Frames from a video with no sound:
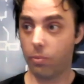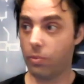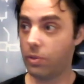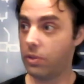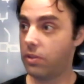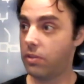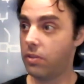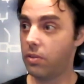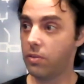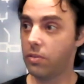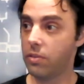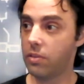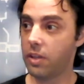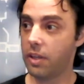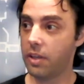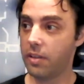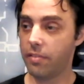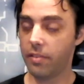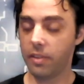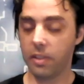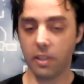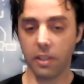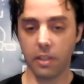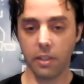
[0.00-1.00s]
We don't
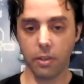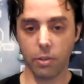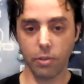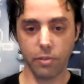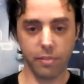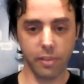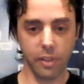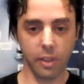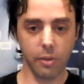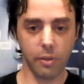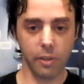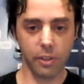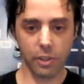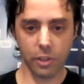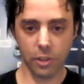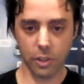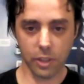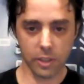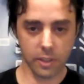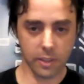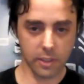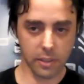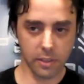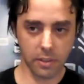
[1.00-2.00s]
have any configuration,
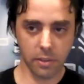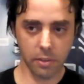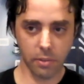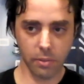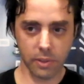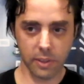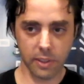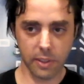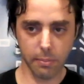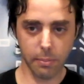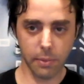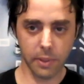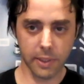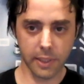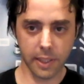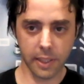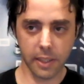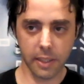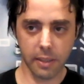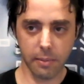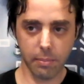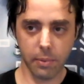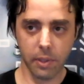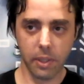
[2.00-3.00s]
just, you know, a simple
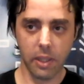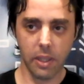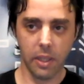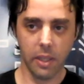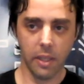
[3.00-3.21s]
setup,